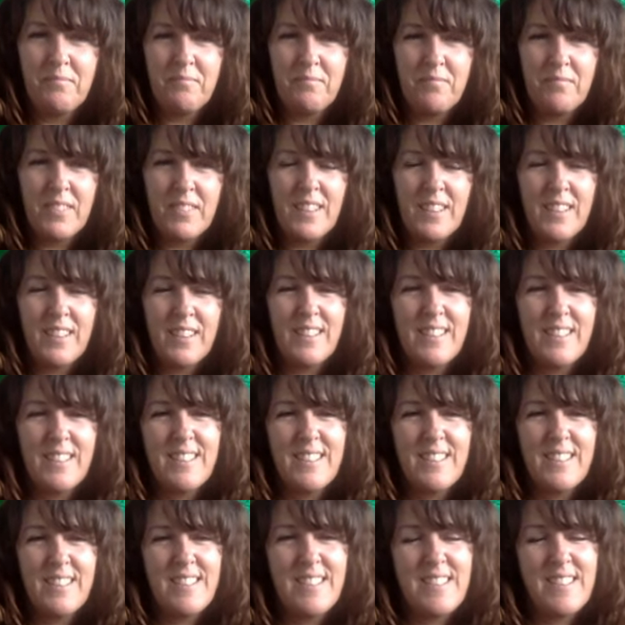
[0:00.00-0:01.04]

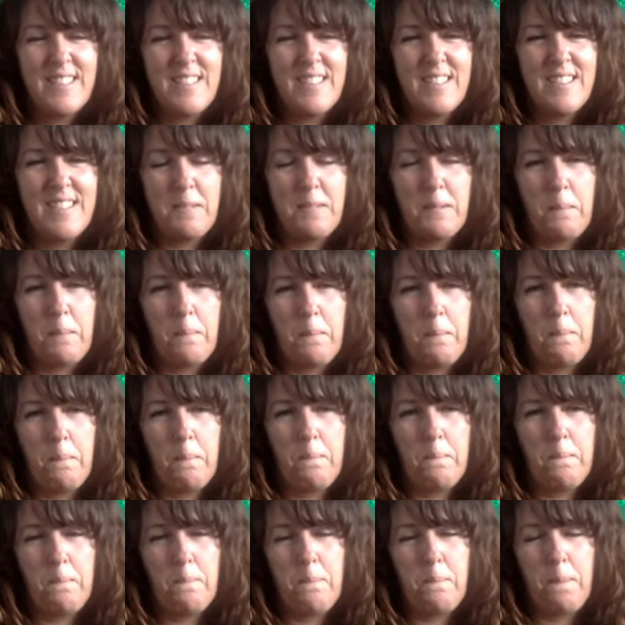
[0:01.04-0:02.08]

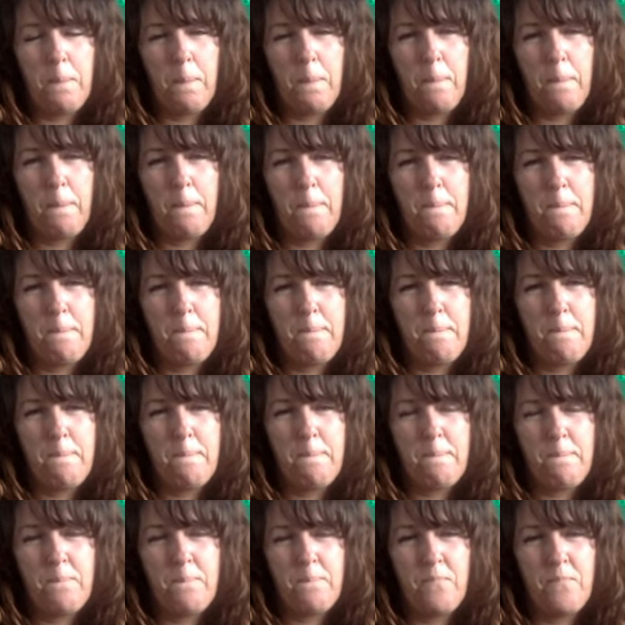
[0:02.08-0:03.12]

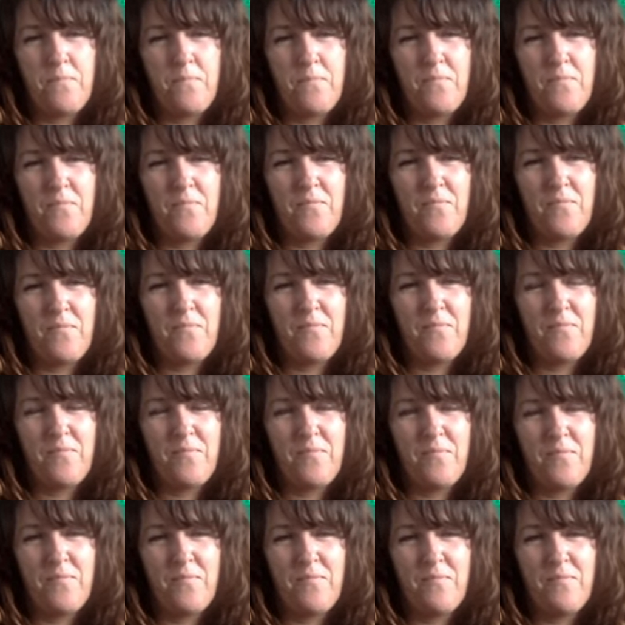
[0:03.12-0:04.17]

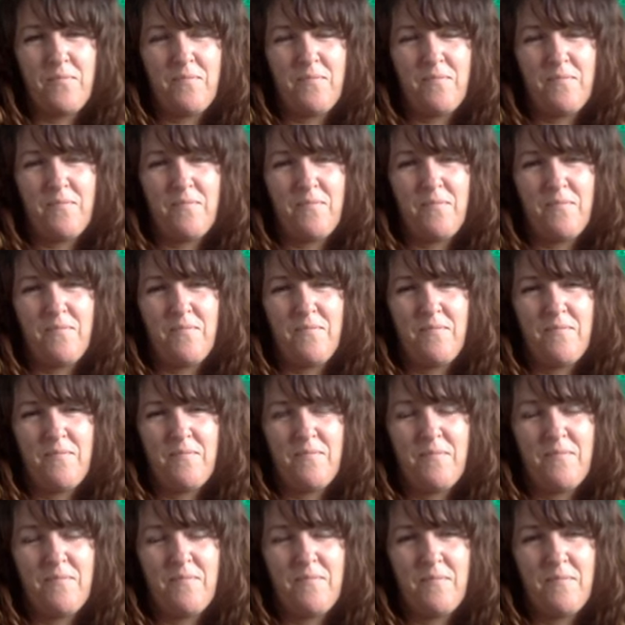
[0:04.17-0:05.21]

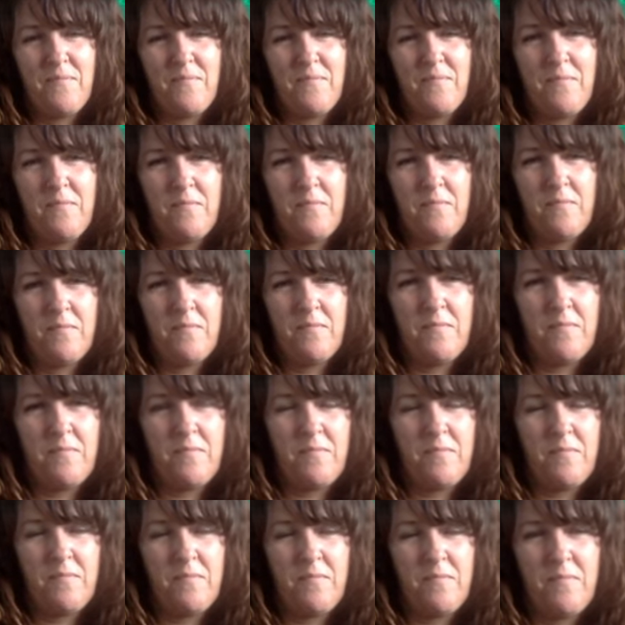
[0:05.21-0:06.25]

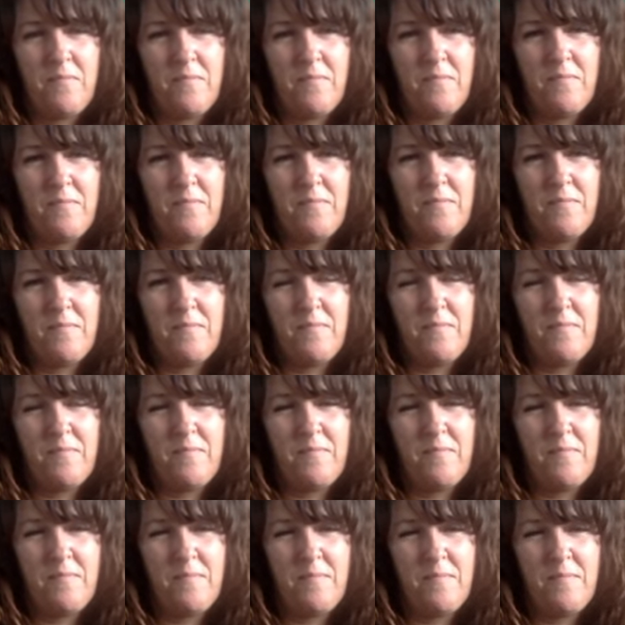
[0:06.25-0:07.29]

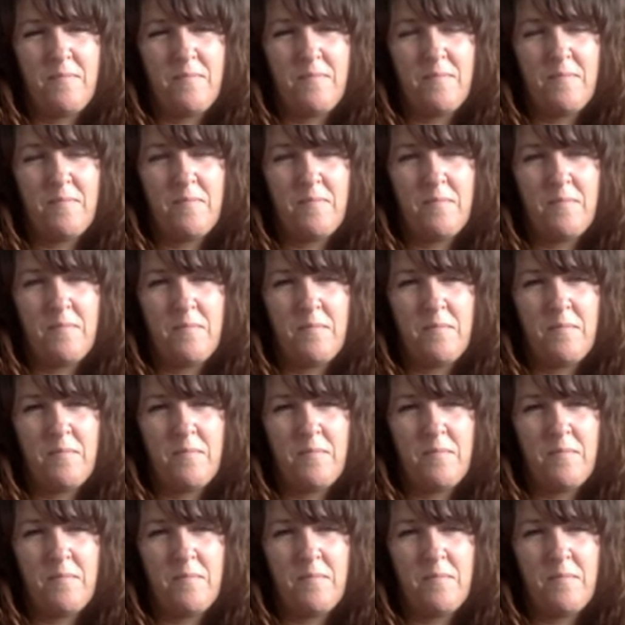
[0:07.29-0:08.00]
The person shown says nothing.